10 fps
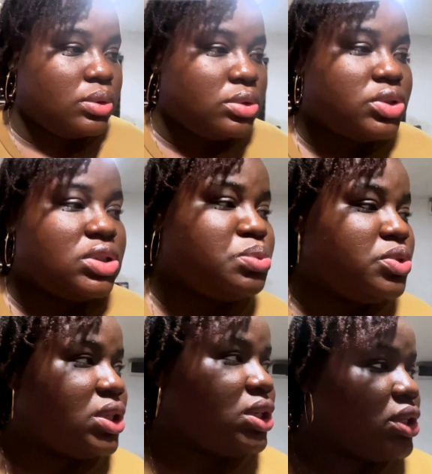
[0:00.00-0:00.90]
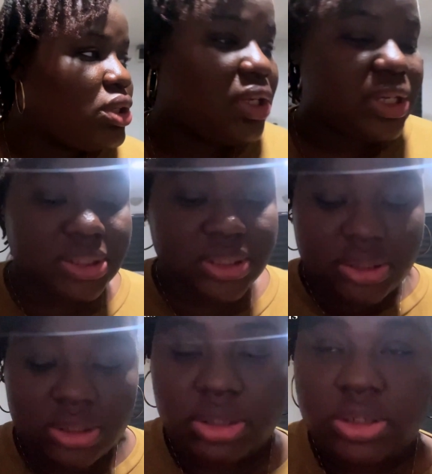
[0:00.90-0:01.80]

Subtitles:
So to Muki gate.